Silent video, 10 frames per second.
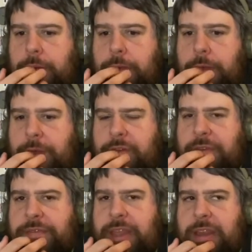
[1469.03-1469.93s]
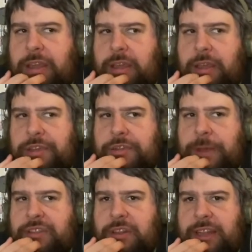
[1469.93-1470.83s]
I've got a feeling it
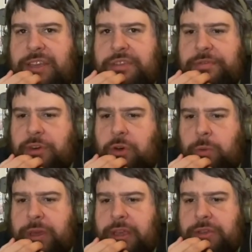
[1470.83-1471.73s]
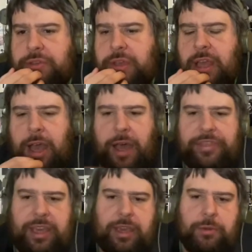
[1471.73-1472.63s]
spent at least four weeks. I
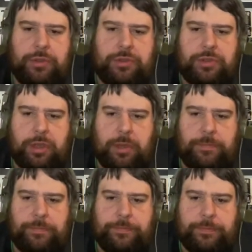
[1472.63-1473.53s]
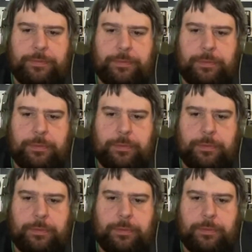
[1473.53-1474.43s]
think it was um,
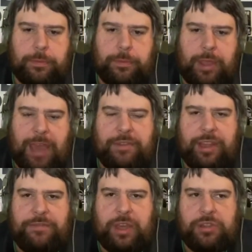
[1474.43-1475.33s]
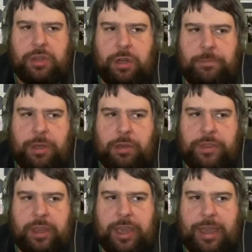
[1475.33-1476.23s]
heavily featured on a movie
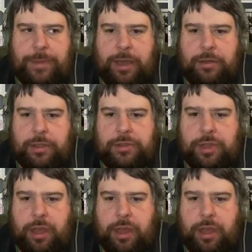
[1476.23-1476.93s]
that came out at the time,